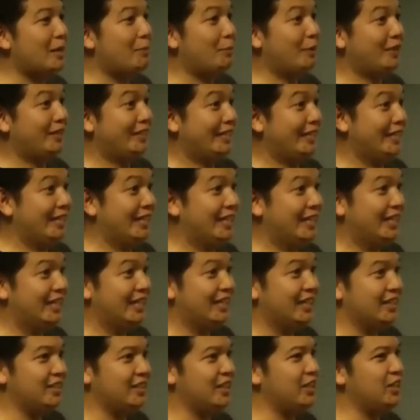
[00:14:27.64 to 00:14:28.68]
separately.
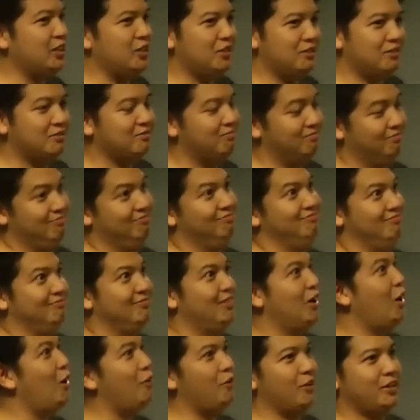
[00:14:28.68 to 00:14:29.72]
They, oh.
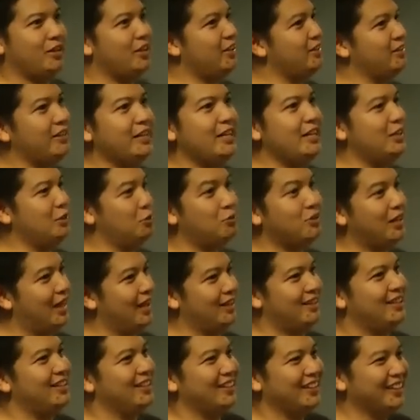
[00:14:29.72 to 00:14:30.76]
oh, they really do
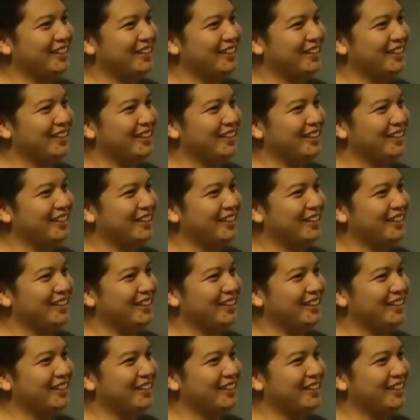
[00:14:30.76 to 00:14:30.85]
that.